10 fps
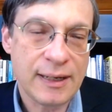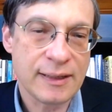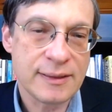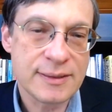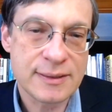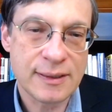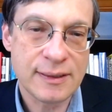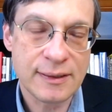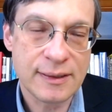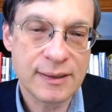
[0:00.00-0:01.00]
and
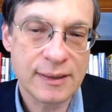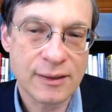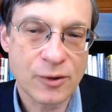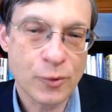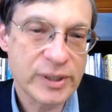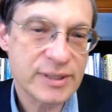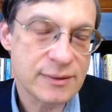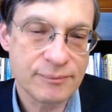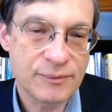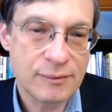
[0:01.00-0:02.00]
according
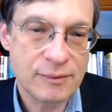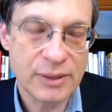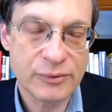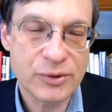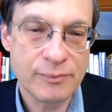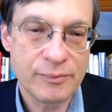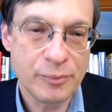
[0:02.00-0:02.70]
to, you know,